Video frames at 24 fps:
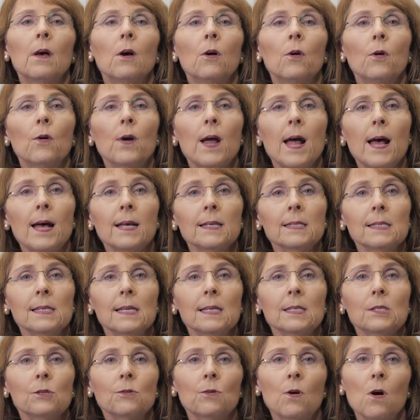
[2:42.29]
Her
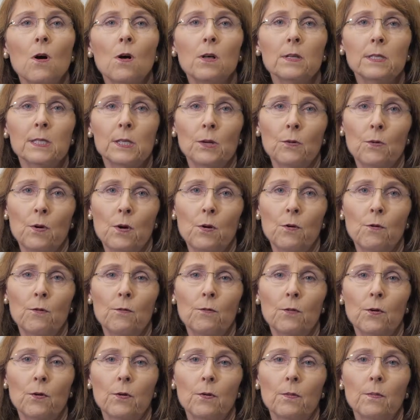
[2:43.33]
assets are also
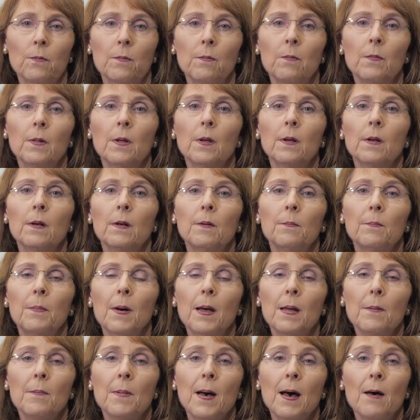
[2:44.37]
over by
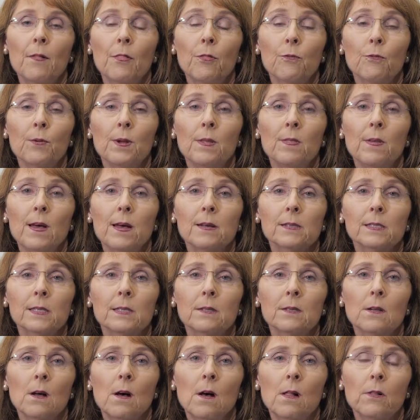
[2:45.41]
about
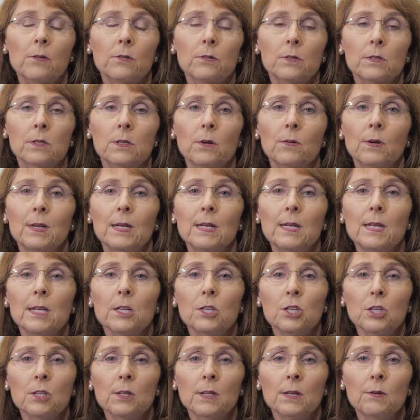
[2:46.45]
$3,000. So
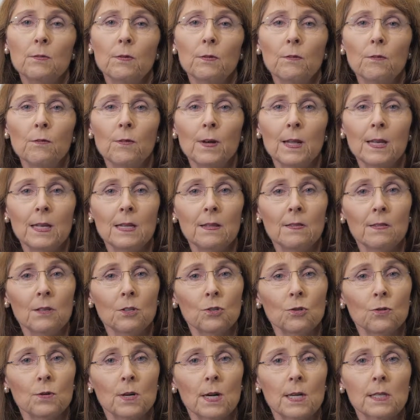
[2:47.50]
initially when funding the
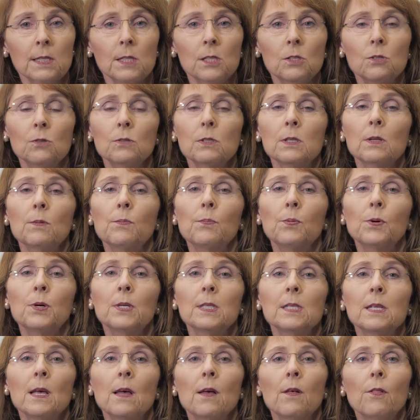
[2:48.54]
trust, Susan
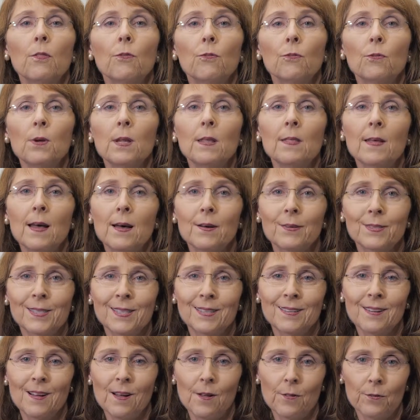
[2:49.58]
puts
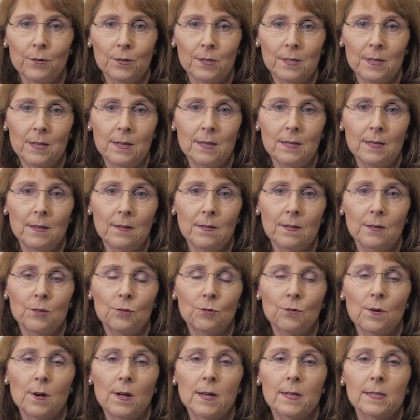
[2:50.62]
$3,000 into the
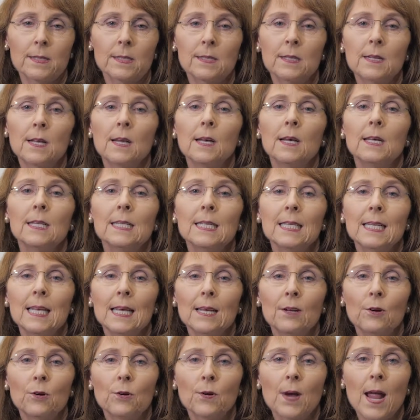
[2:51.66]
trust to
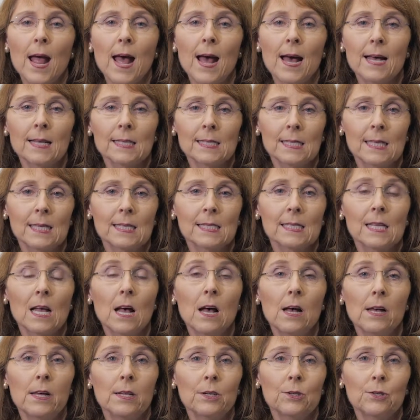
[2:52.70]
get her assets
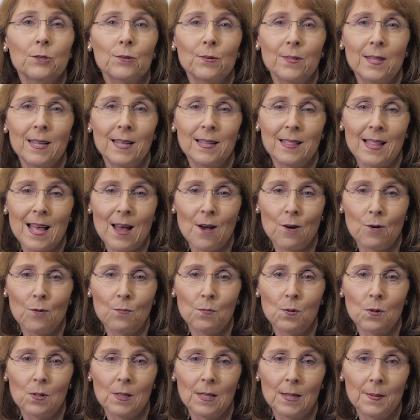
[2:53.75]
under the
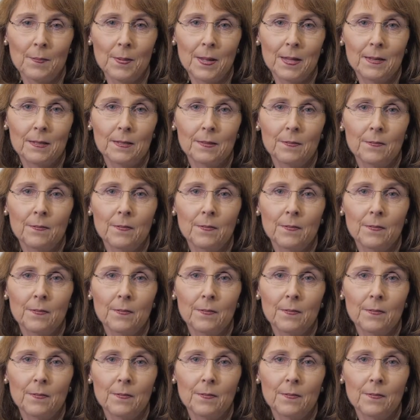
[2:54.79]
allowable limit.